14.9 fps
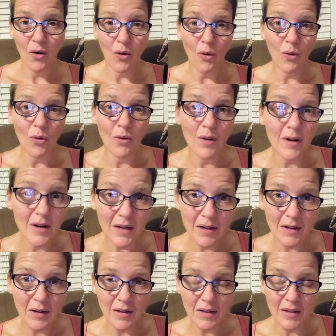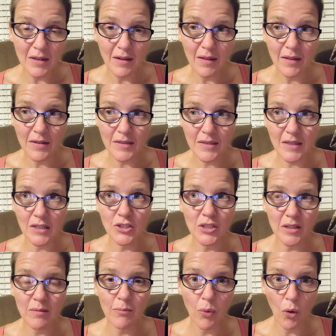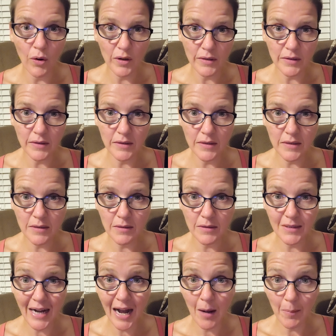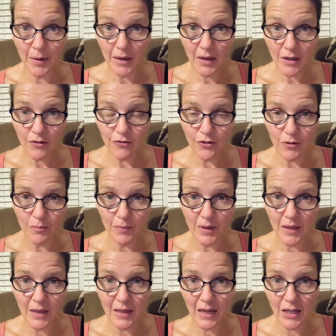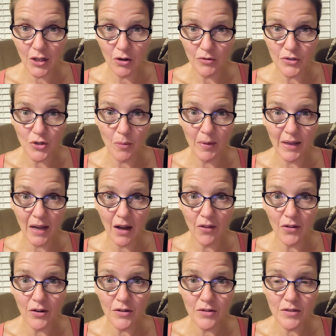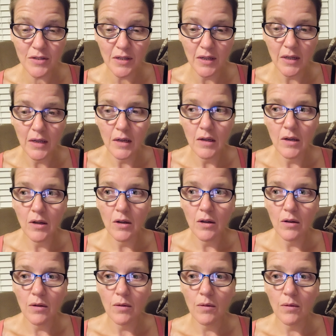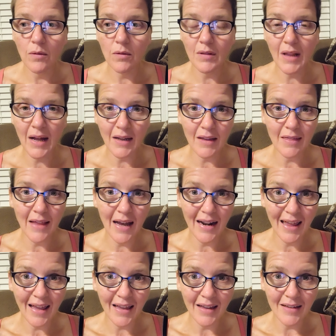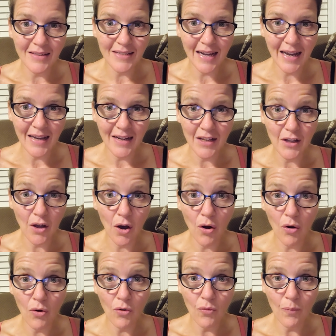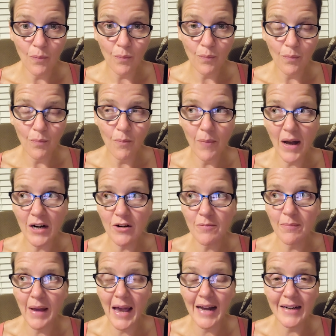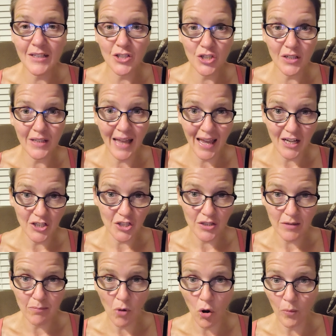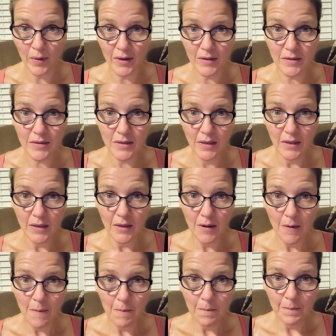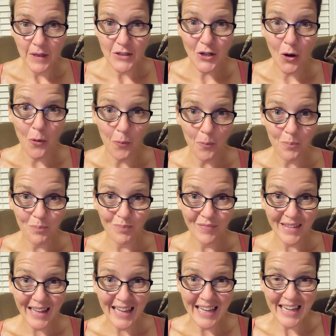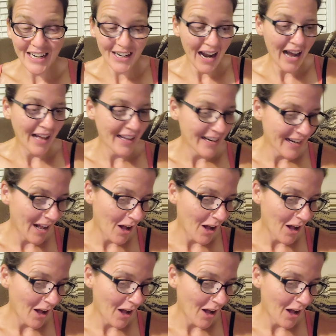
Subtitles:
or such an important topic for me, and I know so many others, letting that anxiety go, better managing anxious moments. So, here I